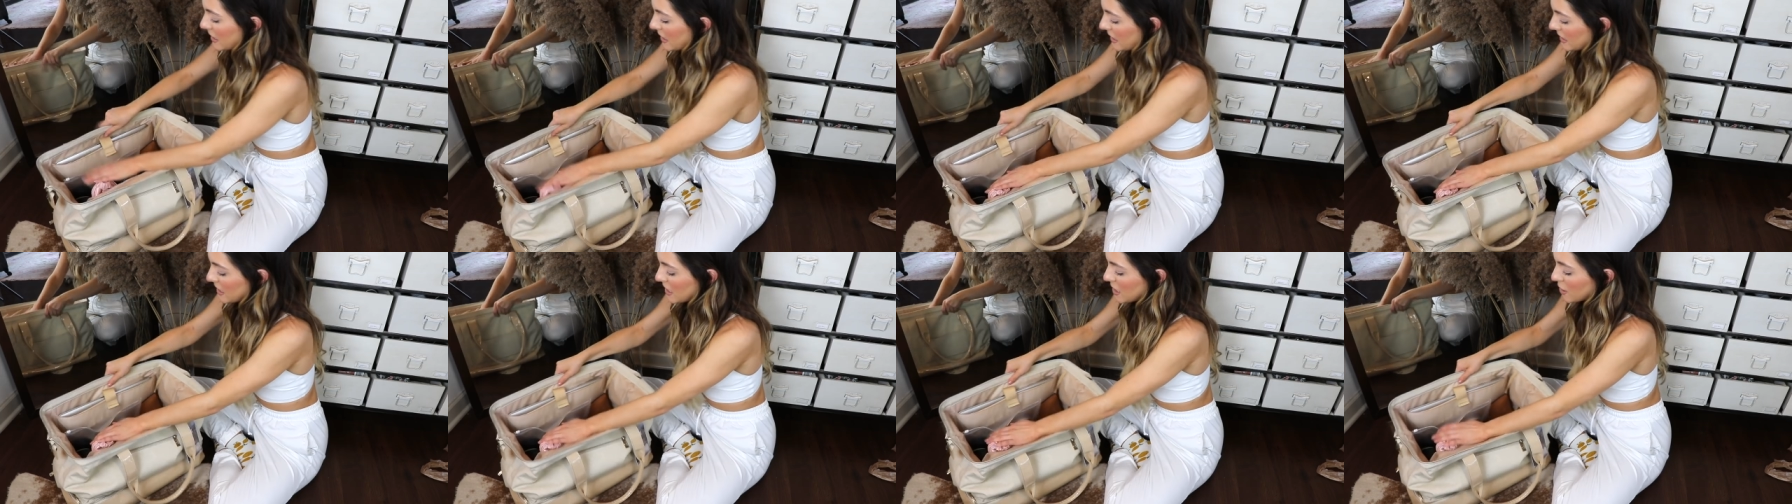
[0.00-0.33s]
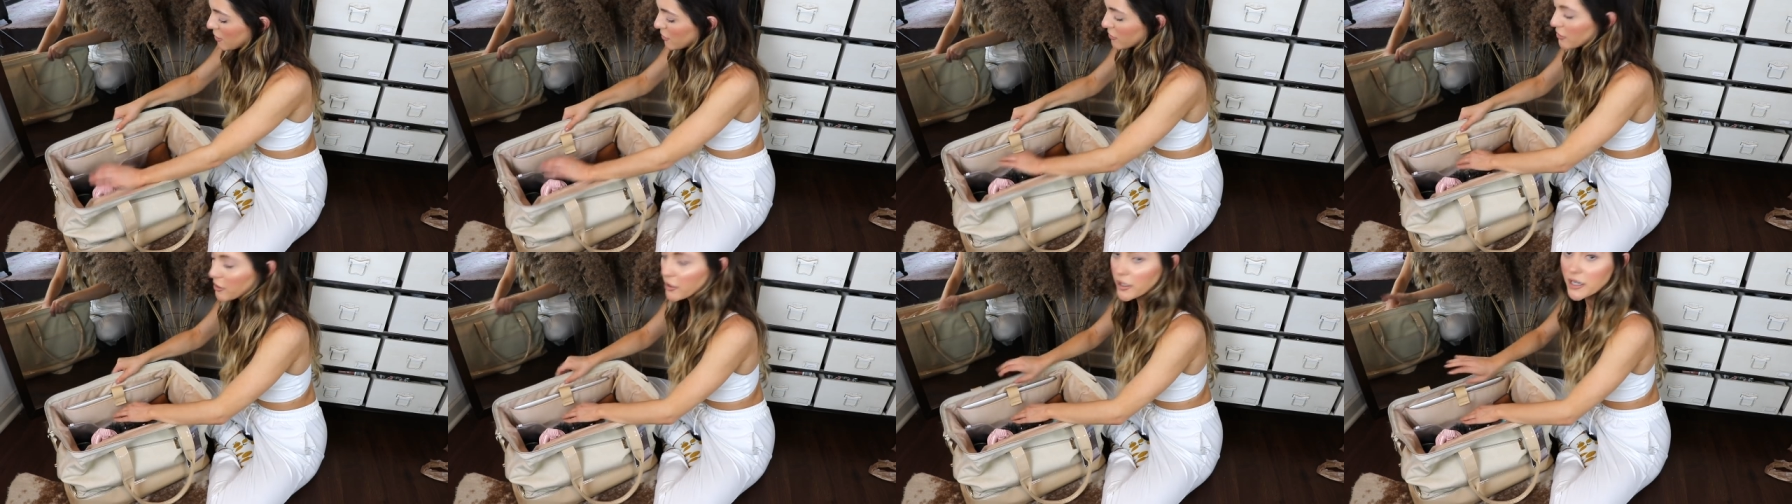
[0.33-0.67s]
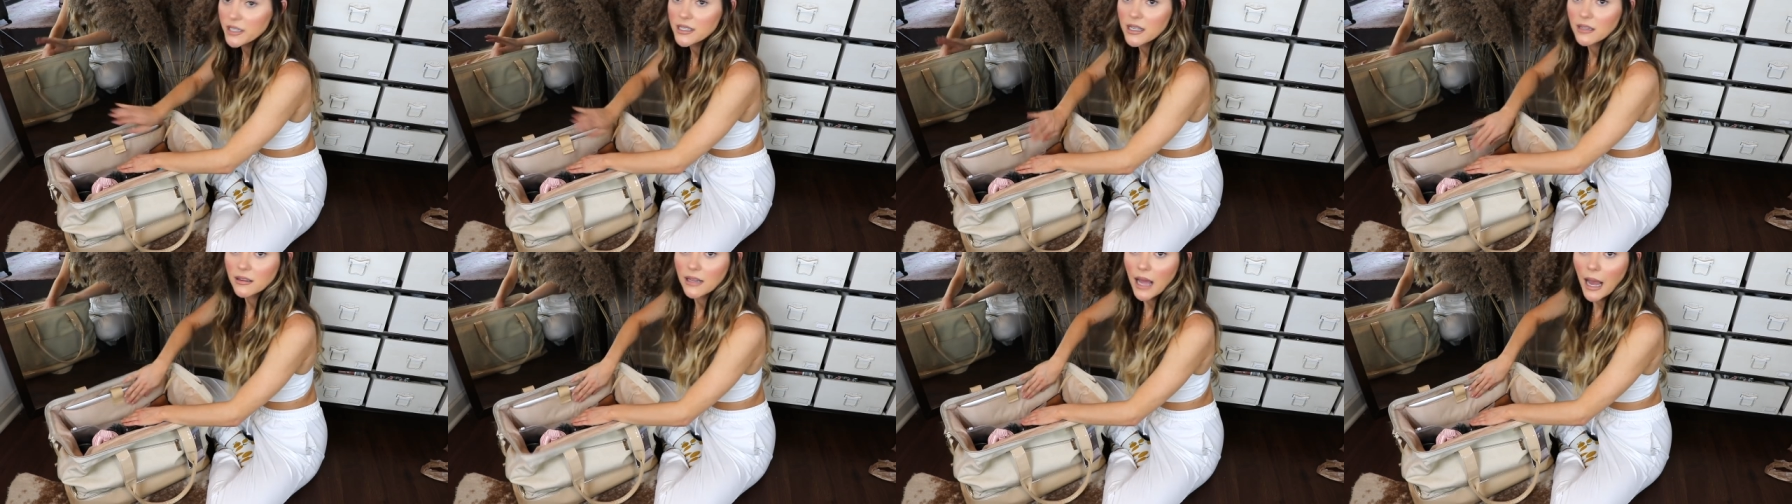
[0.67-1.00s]
in here there
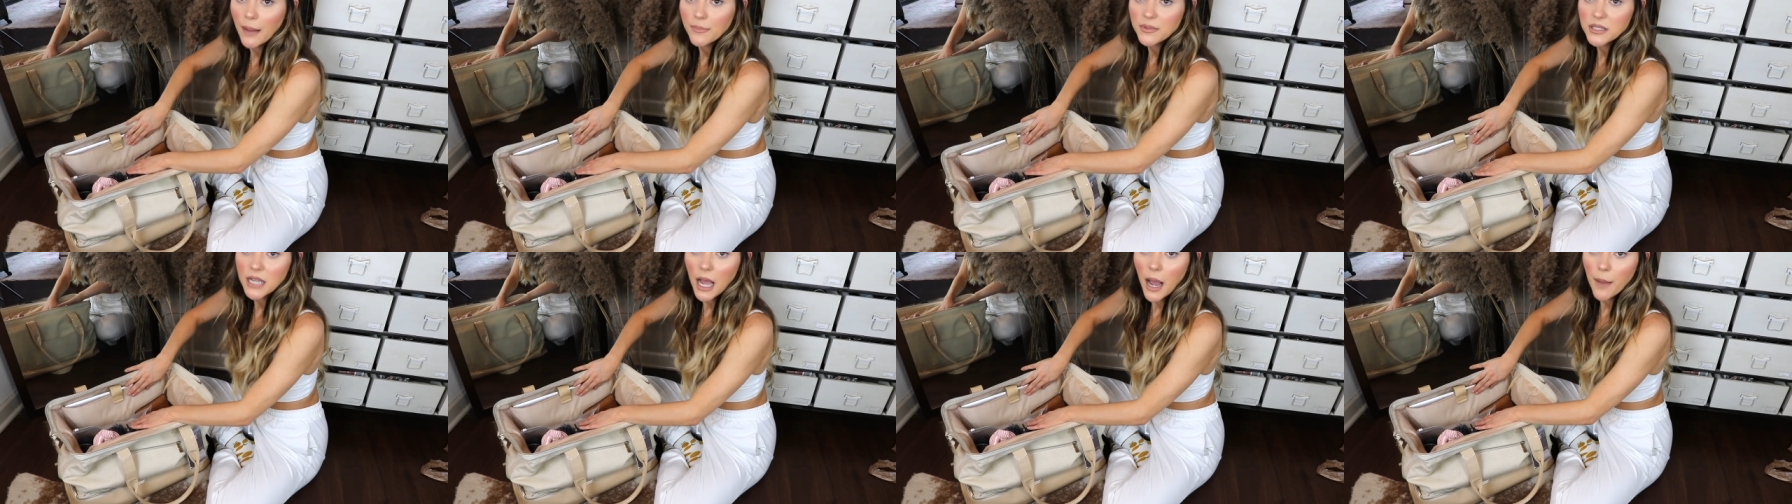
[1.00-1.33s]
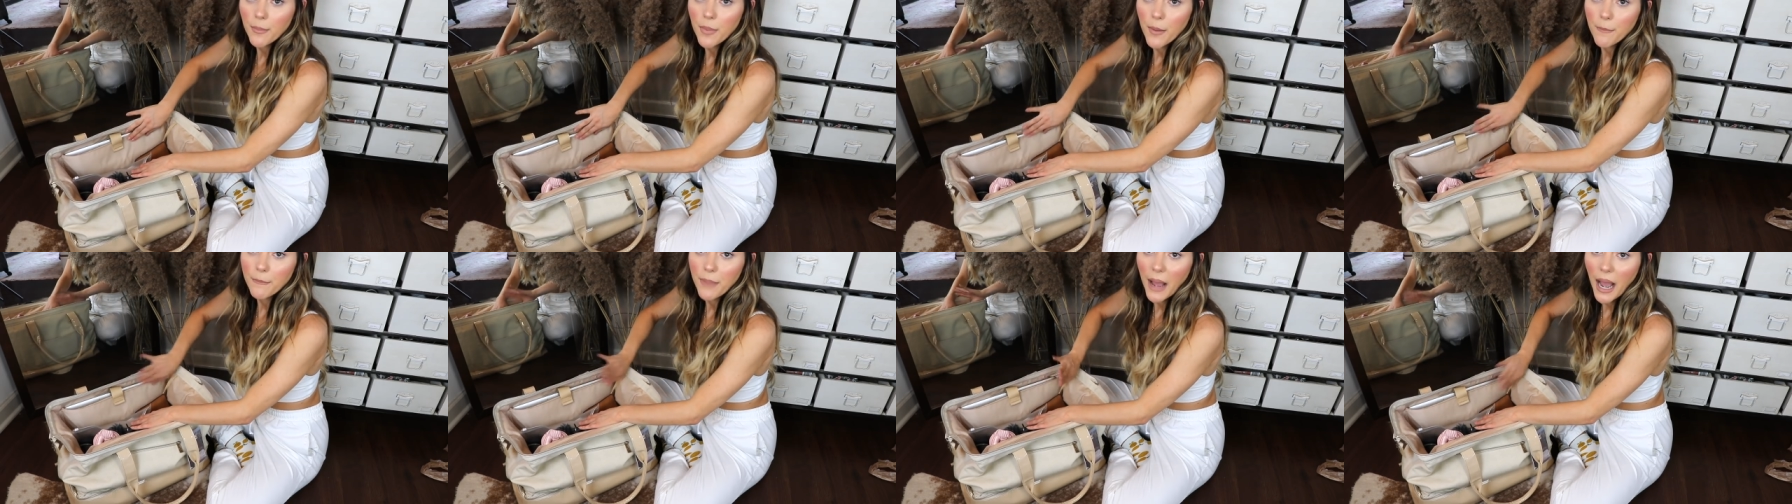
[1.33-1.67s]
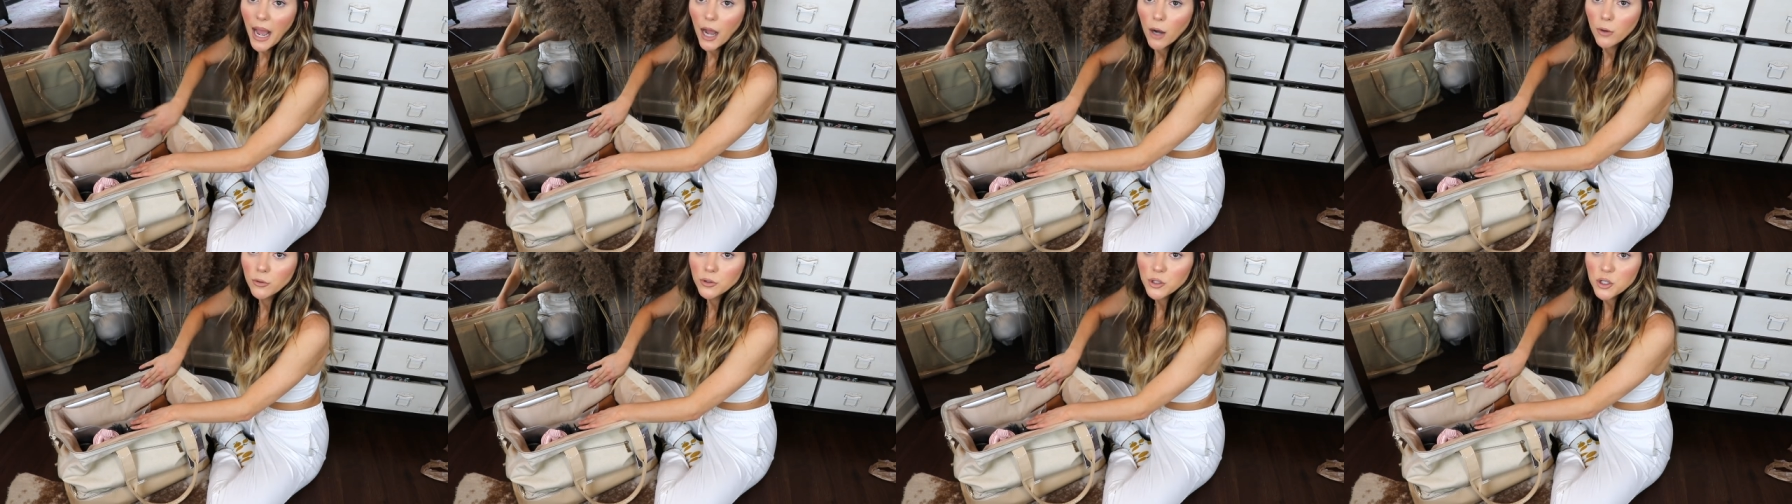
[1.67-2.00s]
is a laptop
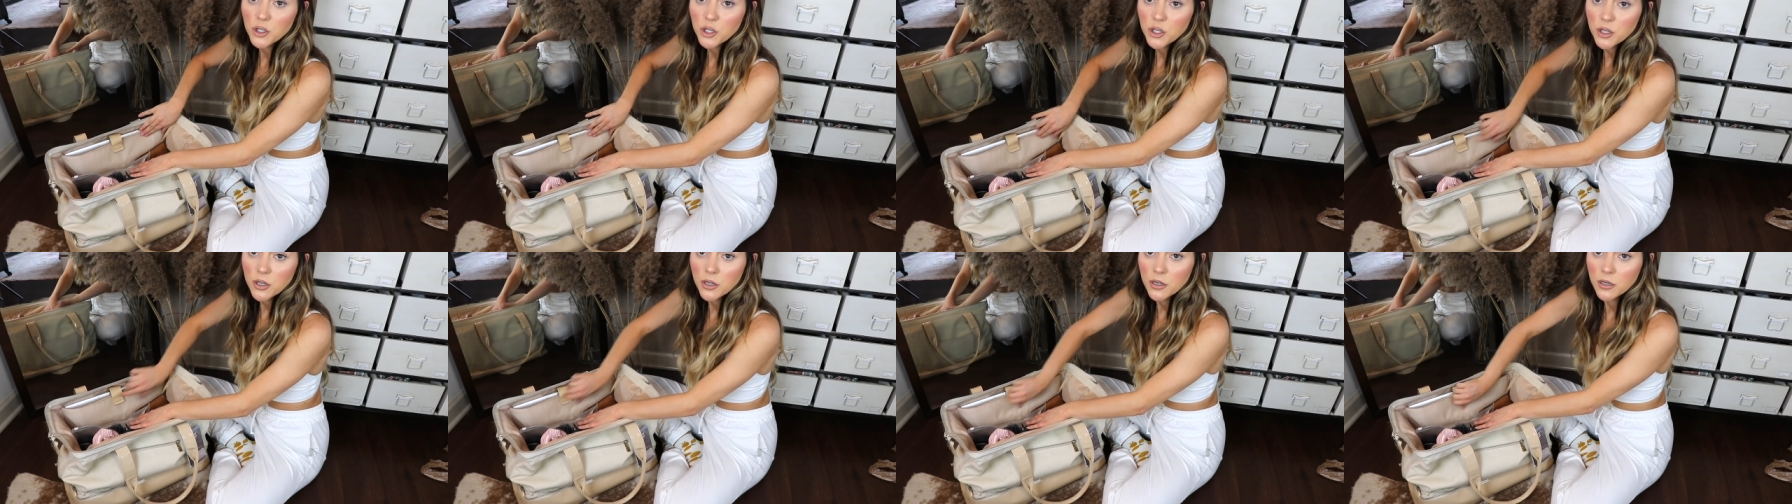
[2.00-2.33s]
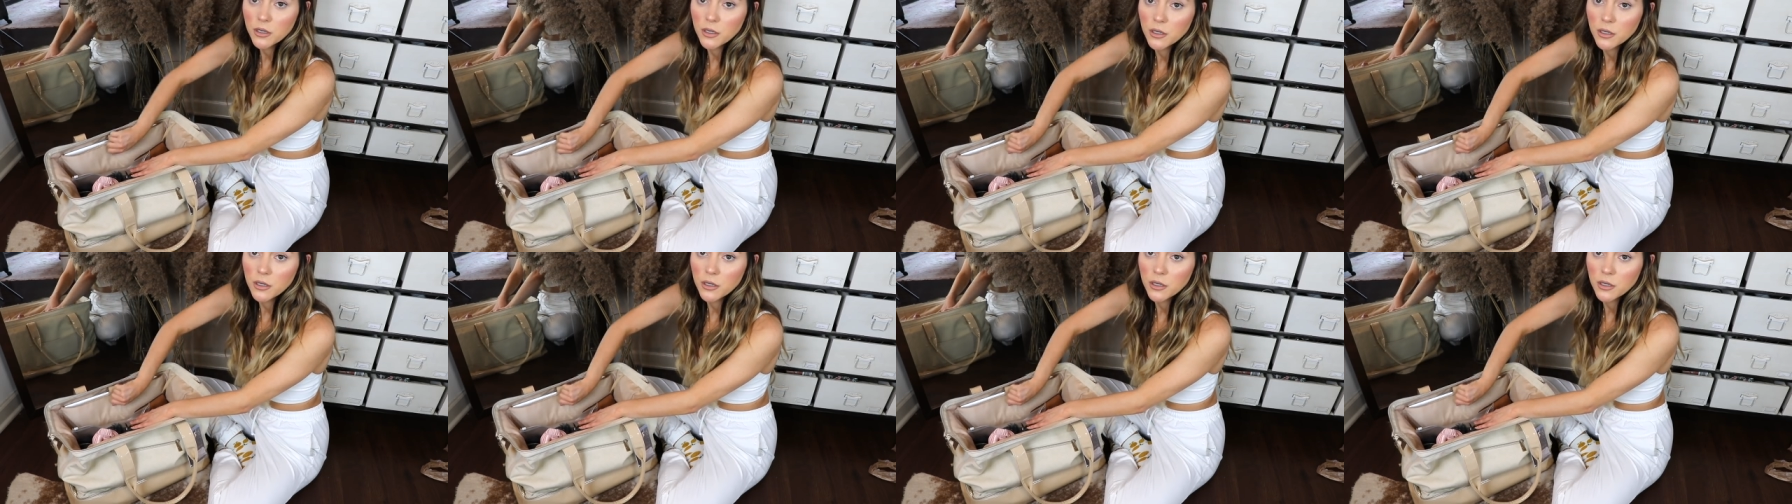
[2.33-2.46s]
pouch.